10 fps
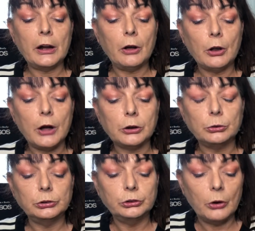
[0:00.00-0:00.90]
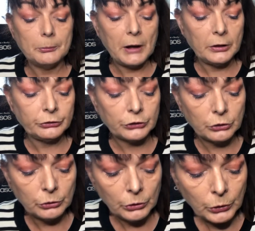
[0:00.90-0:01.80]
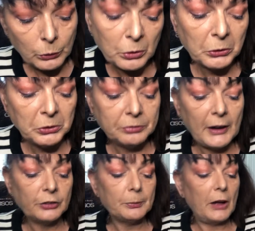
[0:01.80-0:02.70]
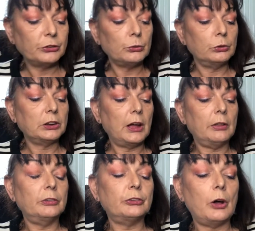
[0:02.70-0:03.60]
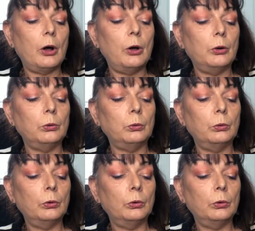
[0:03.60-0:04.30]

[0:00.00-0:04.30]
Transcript: I like a good night mask or a good face mask altogether. So